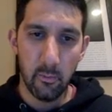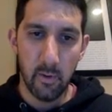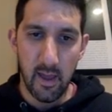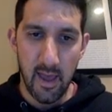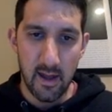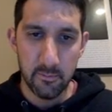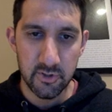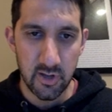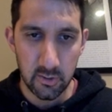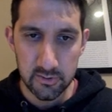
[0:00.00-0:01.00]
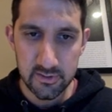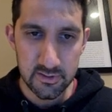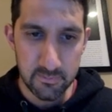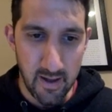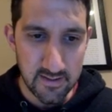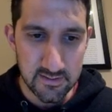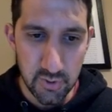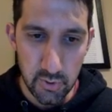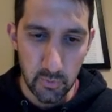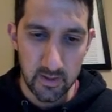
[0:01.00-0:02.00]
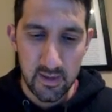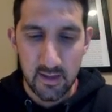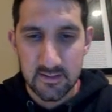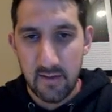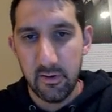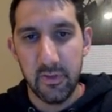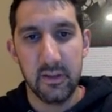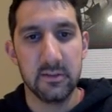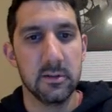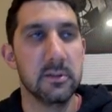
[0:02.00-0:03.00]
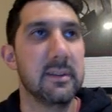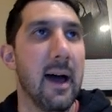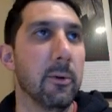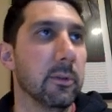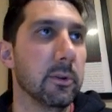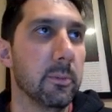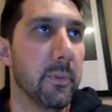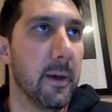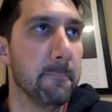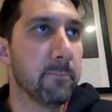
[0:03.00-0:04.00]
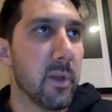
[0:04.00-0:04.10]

when I added Michelle into spot two, it kicks everything down a little bit.